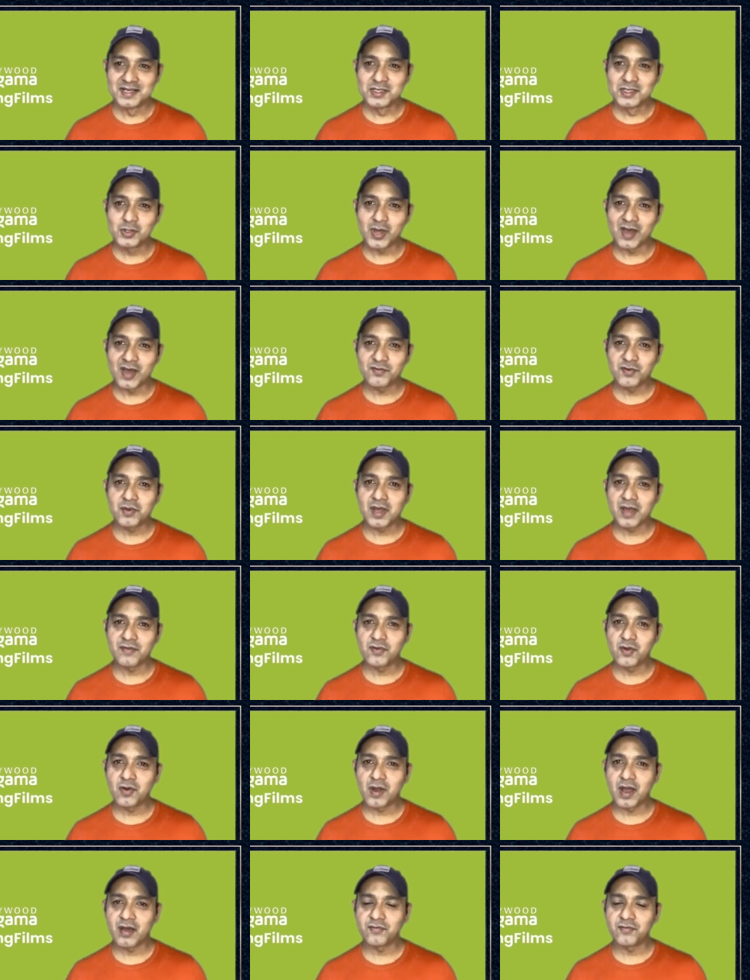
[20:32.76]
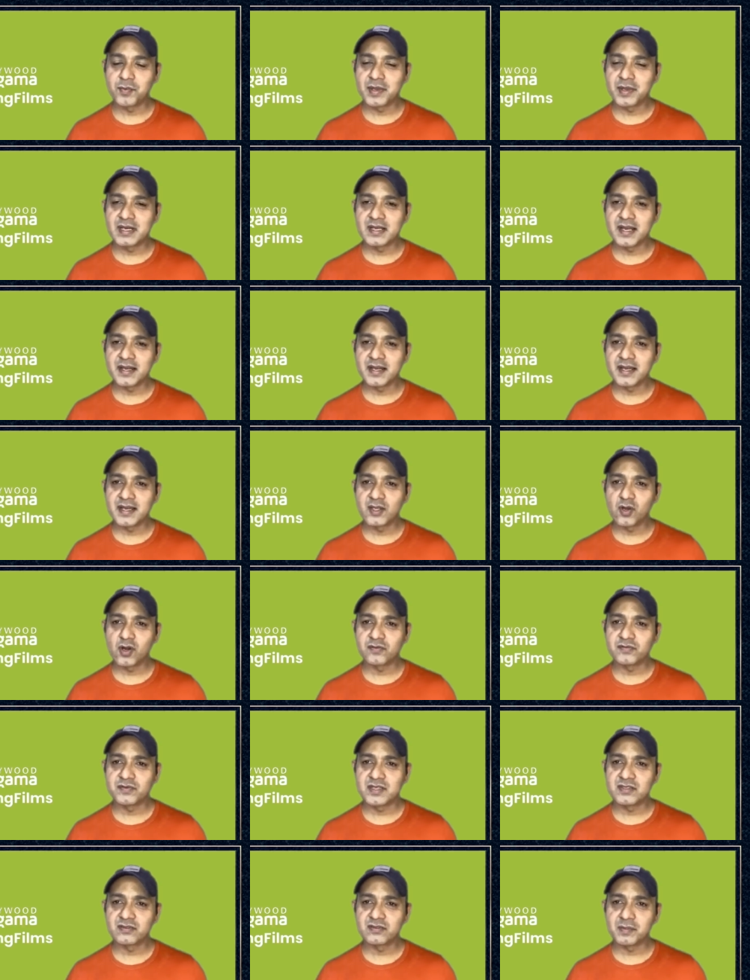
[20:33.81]
So have you have you have you been getting any
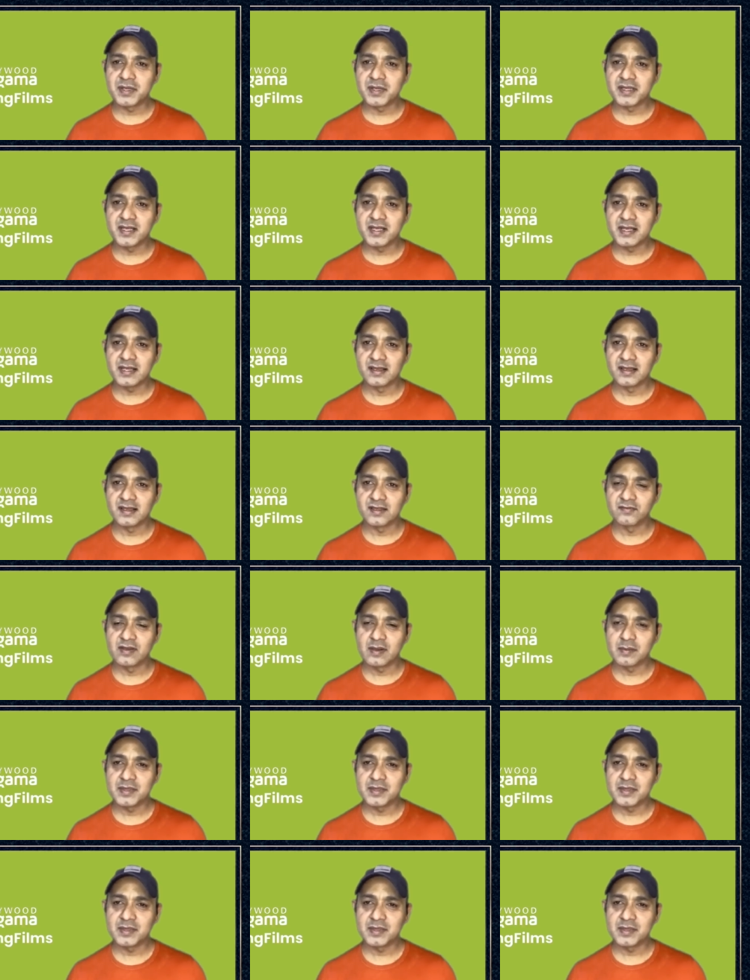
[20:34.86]
offers from Hindi Hindi film